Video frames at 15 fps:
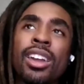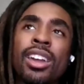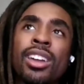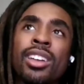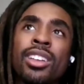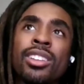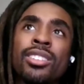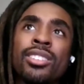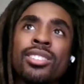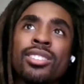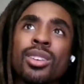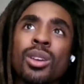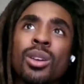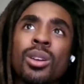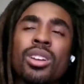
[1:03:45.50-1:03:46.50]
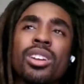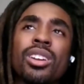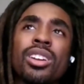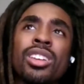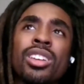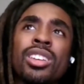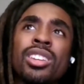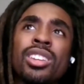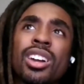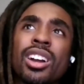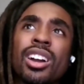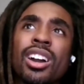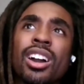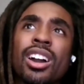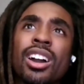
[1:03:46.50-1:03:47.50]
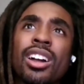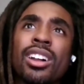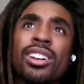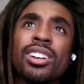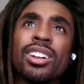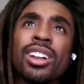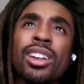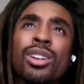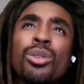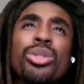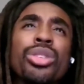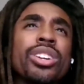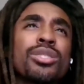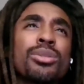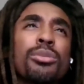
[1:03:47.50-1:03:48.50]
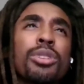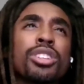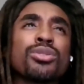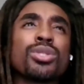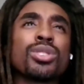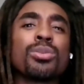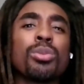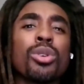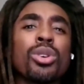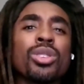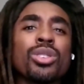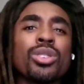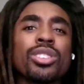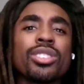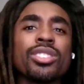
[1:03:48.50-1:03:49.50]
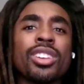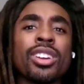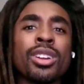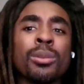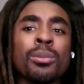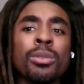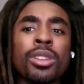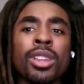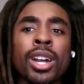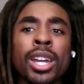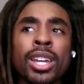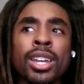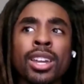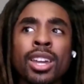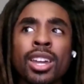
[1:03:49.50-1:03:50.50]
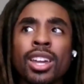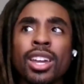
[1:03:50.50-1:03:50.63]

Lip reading: and in I don't think it's much of a spoiler to say, but like